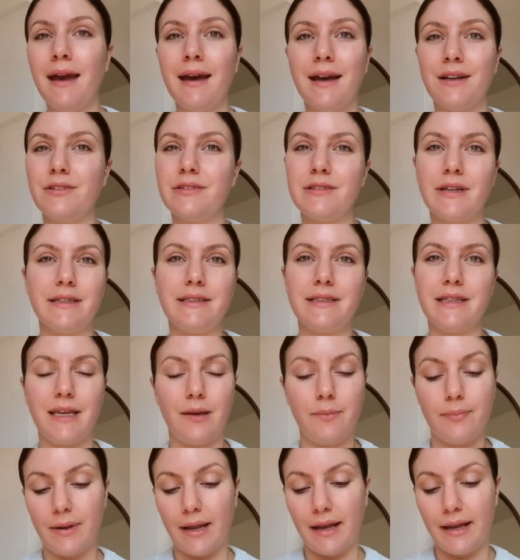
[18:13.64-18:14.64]
I just like to
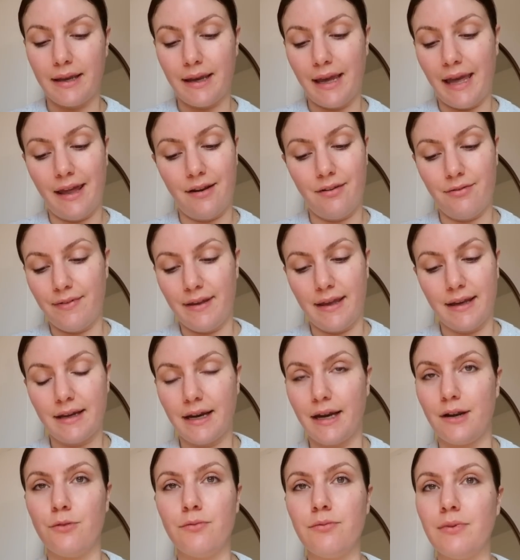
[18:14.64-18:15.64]
keep like ahead of it.
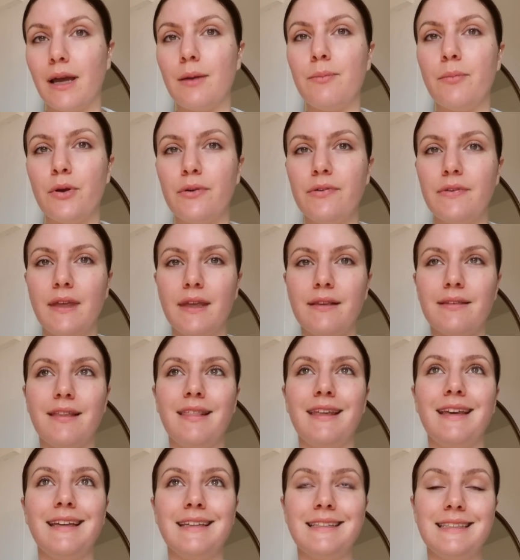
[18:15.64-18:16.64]
Kind of like most things, I
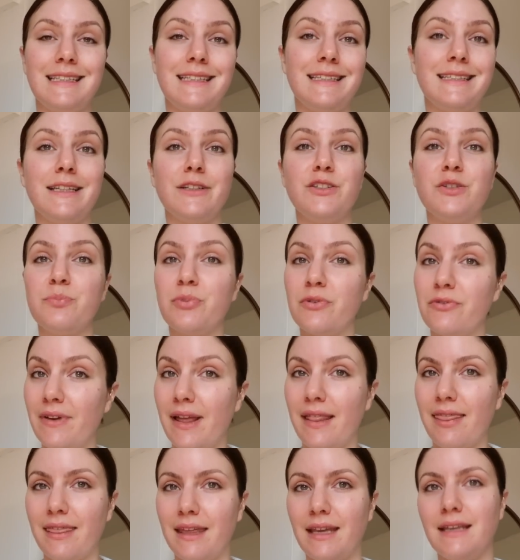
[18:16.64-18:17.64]
think it's easier to
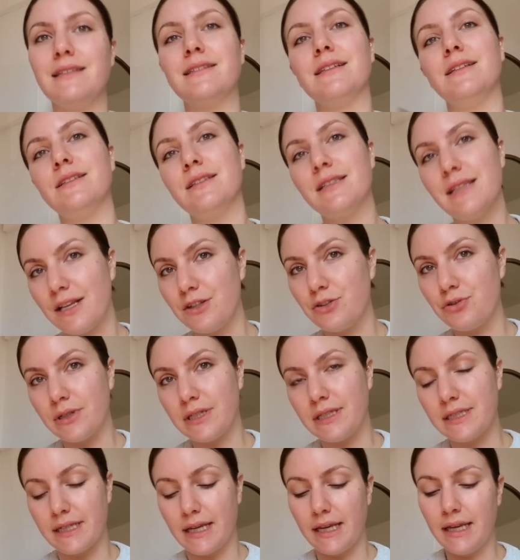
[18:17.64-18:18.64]
prevent things than to then
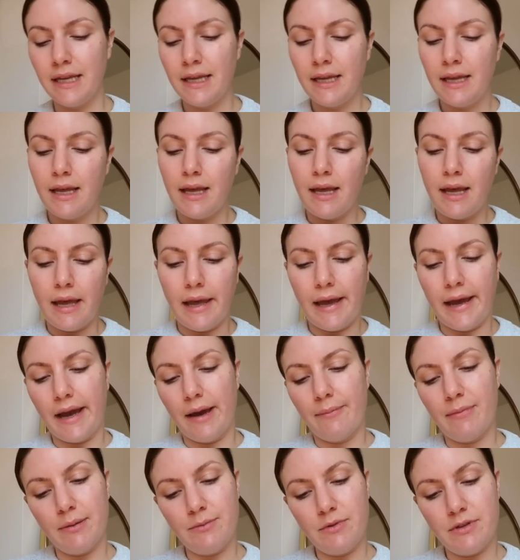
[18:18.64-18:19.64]
treat it.
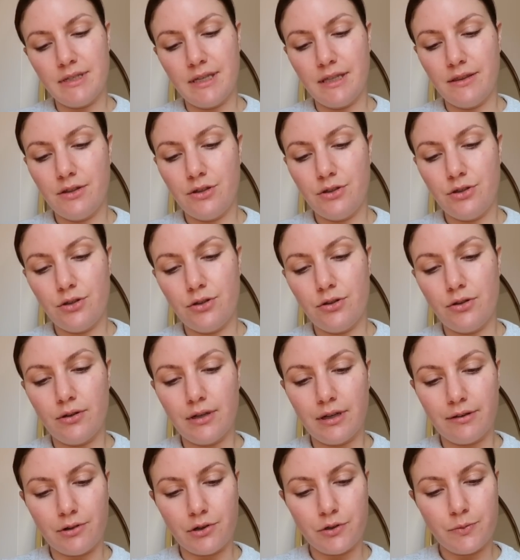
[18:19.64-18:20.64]
I'm using the new
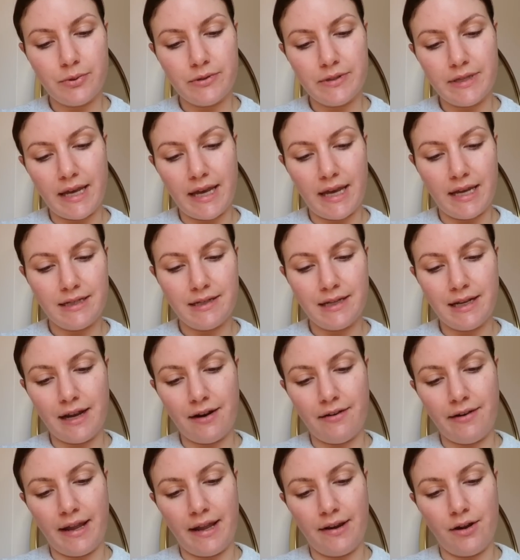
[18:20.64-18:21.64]
La Roche-Posay
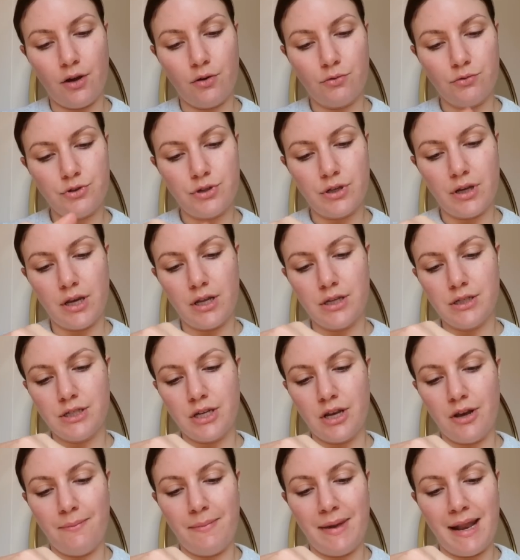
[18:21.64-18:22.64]
Toleriane Ultra
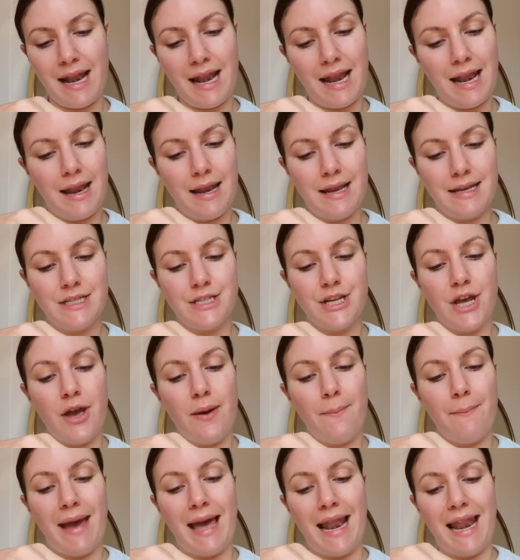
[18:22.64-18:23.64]
Derm
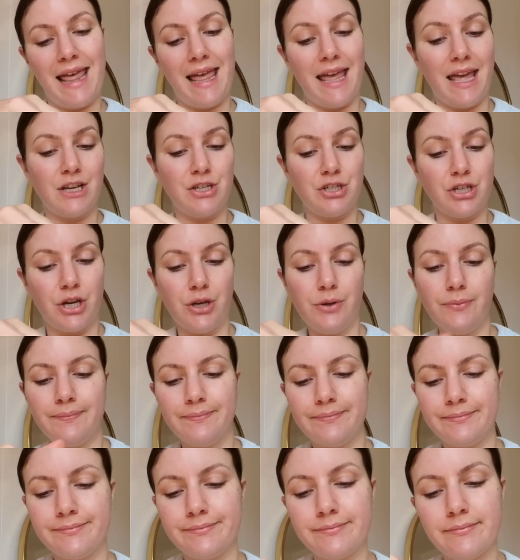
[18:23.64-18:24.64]
Allergo,
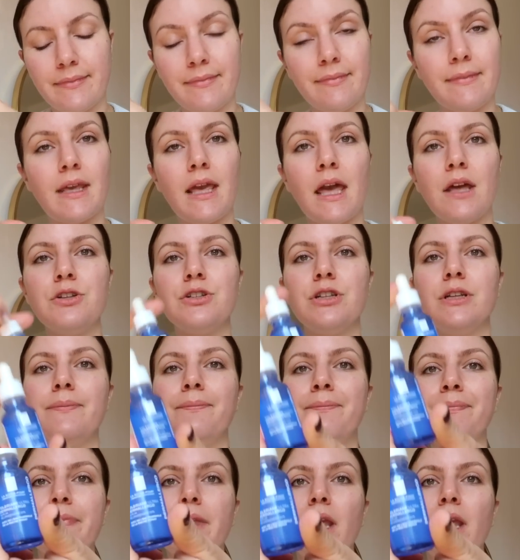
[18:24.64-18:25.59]
catchy.